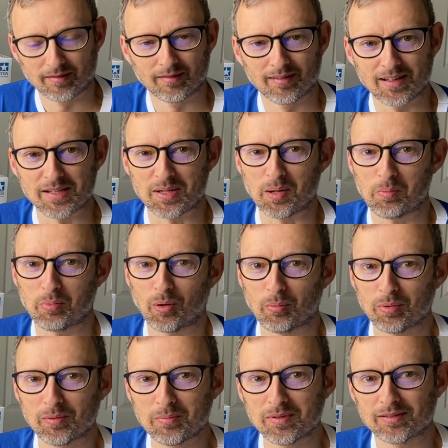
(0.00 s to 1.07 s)
is it a
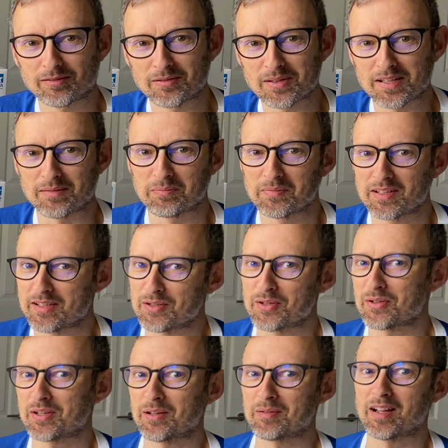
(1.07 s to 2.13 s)
problem, or is it
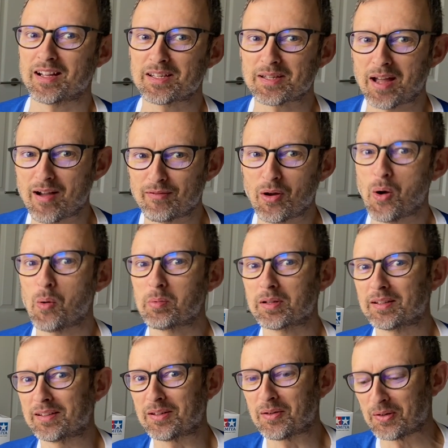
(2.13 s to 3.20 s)
just okay to have a hobby
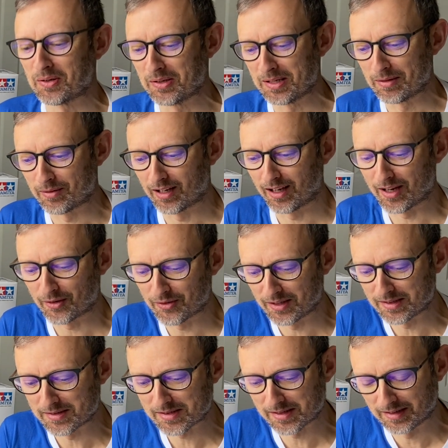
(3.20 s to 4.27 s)
and you collect
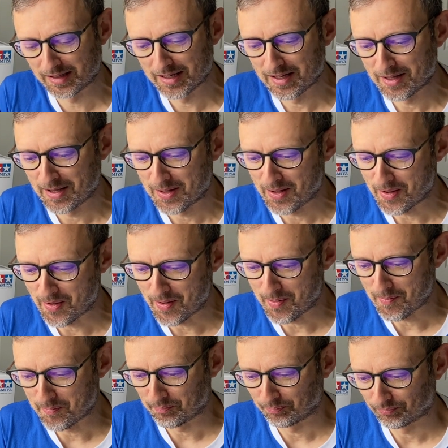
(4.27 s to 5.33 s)
things?
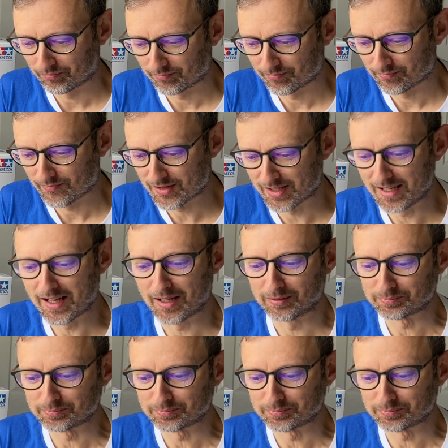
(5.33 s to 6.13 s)
So yeah.